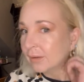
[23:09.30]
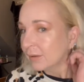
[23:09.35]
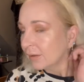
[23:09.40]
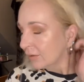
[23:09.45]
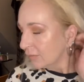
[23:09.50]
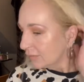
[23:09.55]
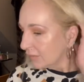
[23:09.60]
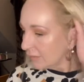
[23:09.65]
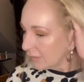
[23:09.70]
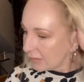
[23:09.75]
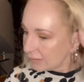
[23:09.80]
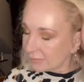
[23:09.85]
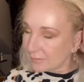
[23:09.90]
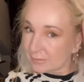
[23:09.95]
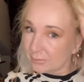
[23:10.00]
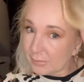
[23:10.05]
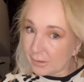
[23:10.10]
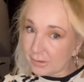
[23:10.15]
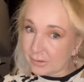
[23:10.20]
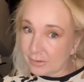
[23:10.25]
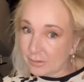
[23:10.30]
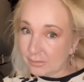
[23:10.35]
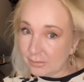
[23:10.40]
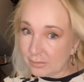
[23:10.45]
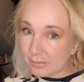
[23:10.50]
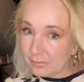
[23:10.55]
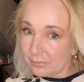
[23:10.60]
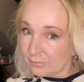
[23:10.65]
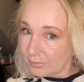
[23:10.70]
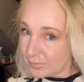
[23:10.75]
So that's the makeup
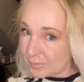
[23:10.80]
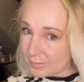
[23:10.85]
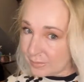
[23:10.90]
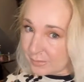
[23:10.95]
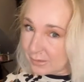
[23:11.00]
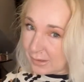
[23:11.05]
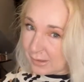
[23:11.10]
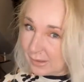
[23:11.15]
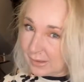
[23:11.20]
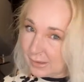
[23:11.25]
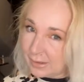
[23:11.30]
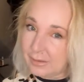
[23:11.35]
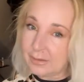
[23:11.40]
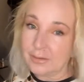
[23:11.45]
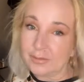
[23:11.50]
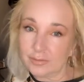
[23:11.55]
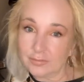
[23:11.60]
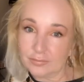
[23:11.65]
look for today.